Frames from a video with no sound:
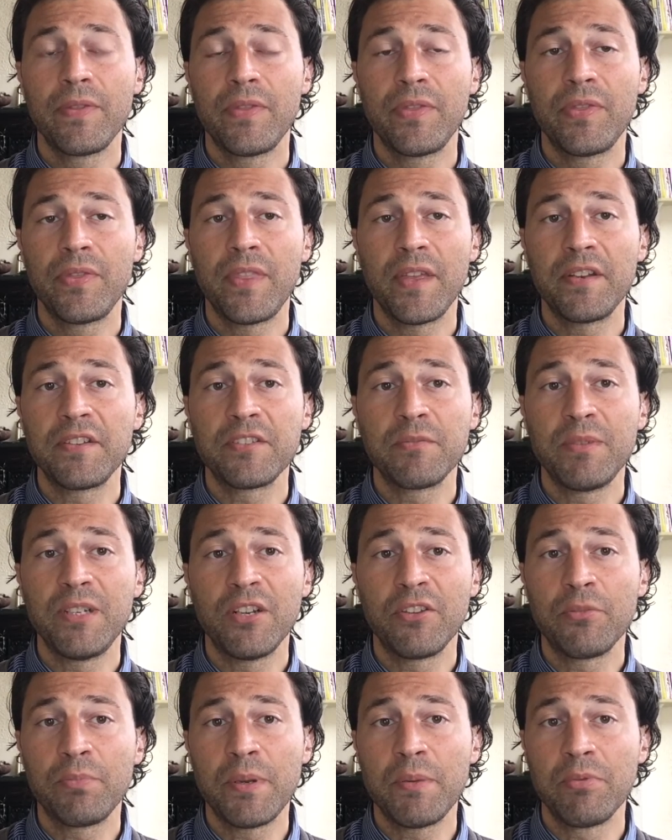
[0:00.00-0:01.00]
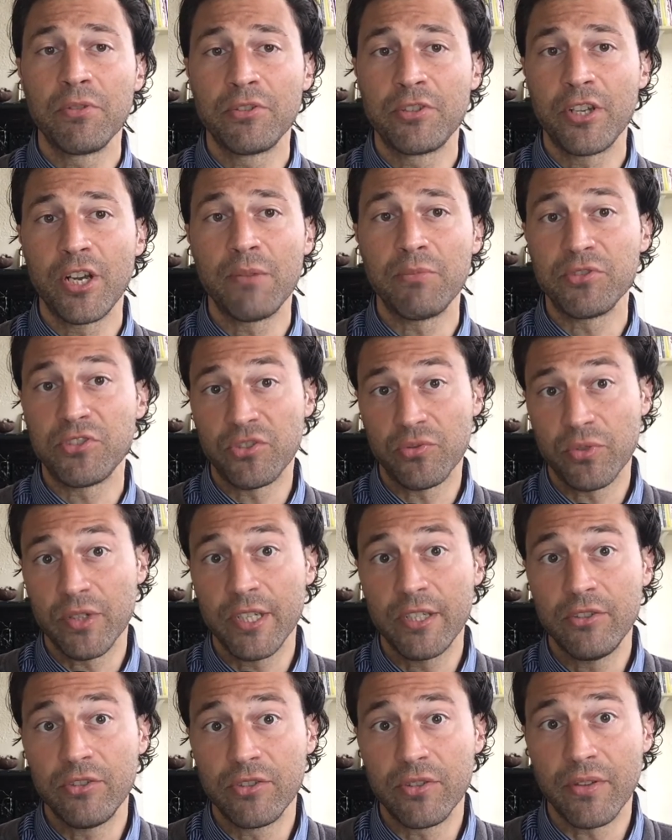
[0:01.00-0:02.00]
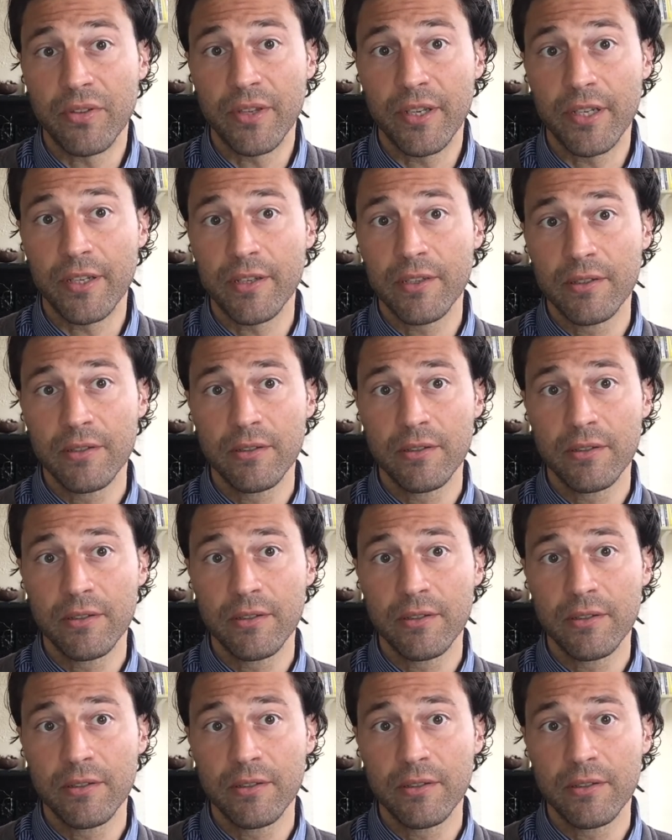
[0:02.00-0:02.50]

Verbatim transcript: That doesn't mean other people are dumb, which is what I used to think.